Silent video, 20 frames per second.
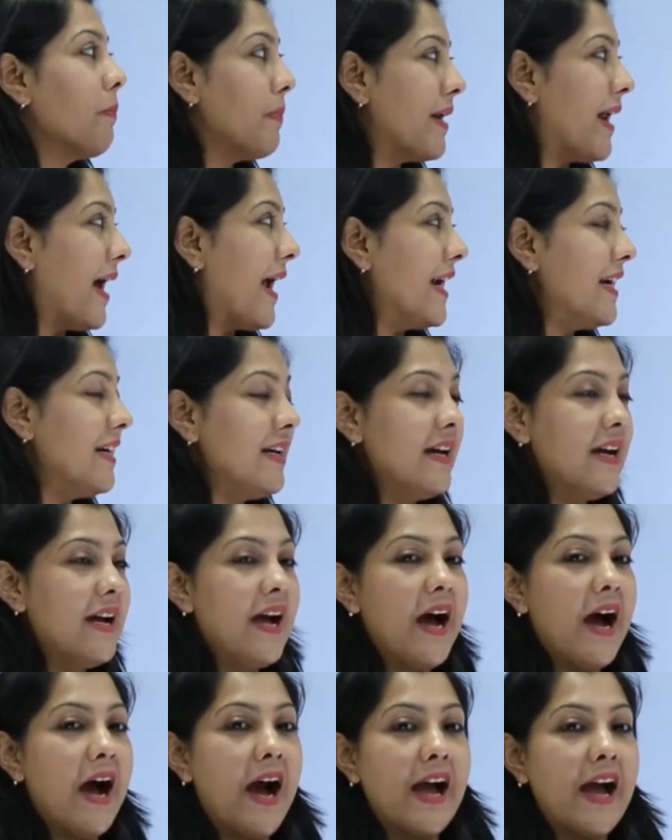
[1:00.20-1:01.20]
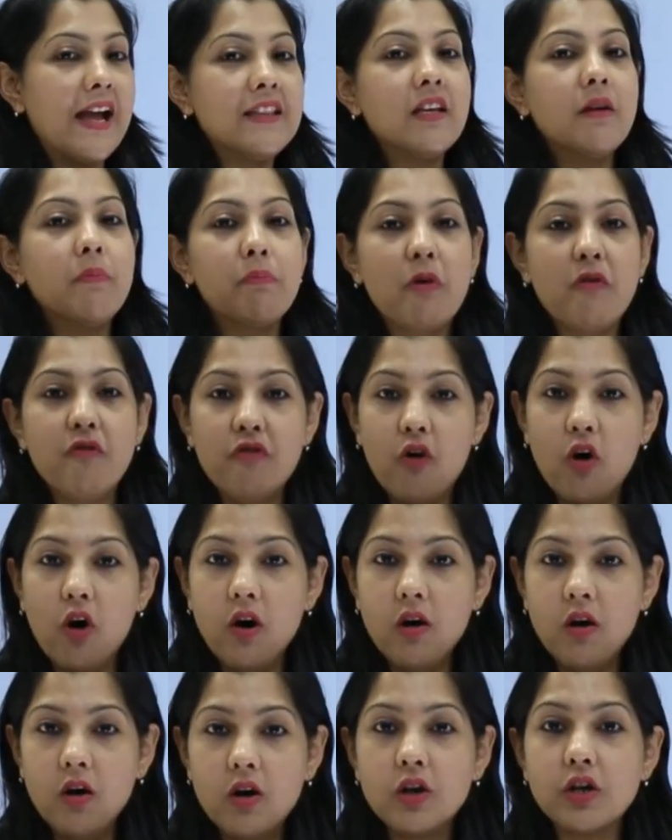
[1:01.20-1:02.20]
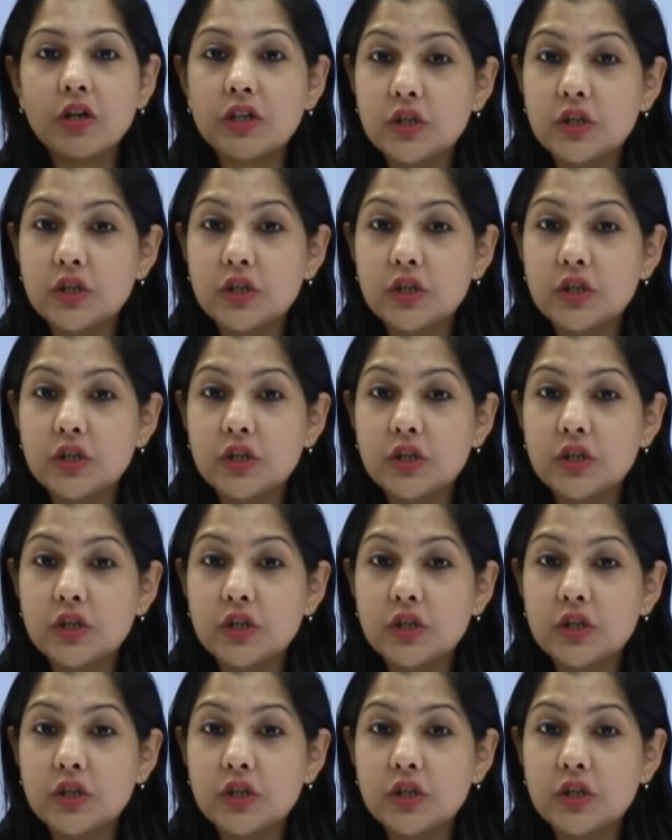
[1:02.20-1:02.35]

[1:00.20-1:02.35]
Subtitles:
brand either before,